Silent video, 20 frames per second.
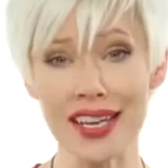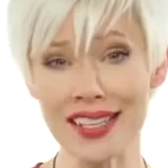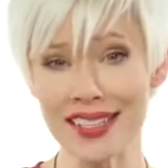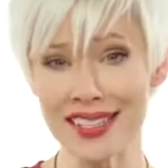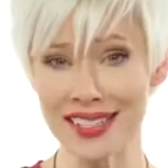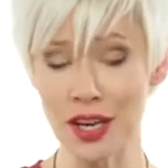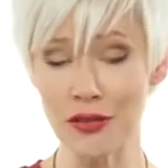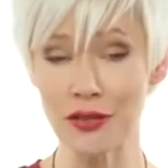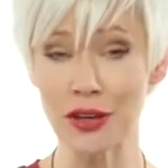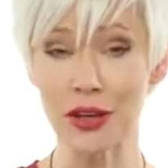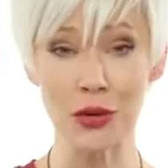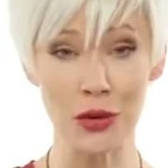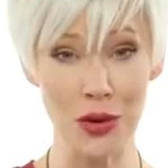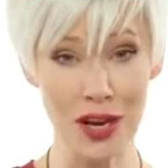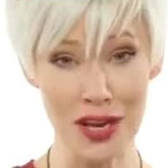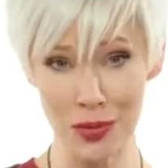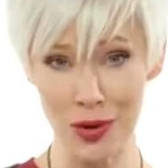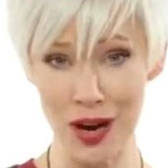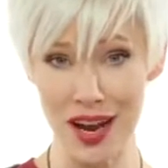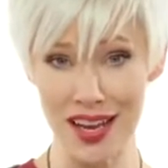great stuff at
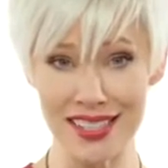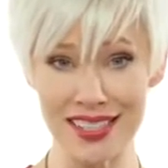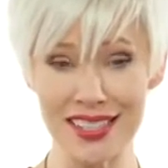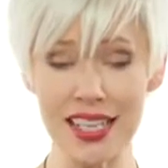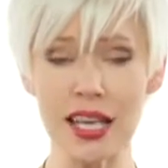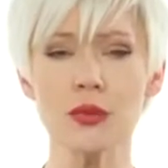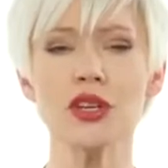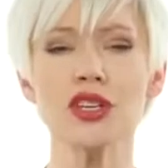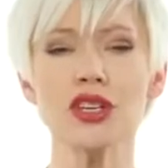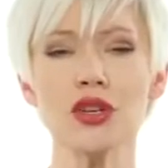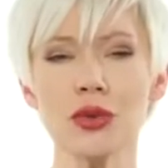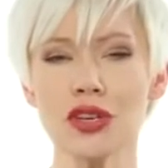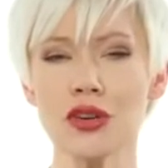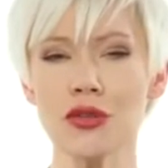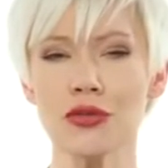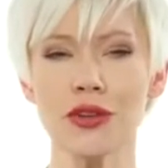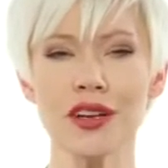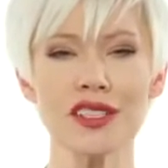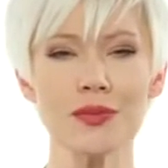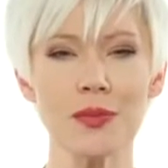great prices, and when
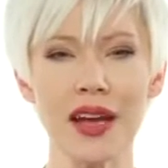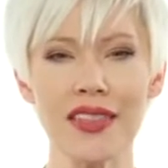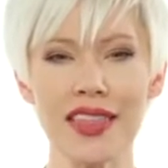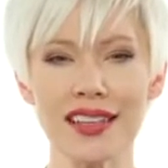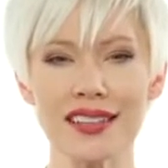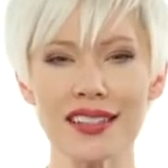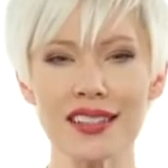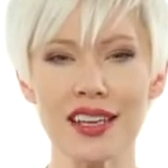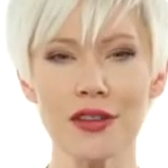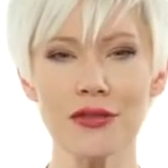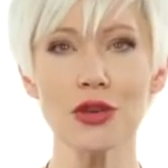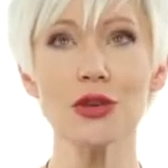you and your friends buy that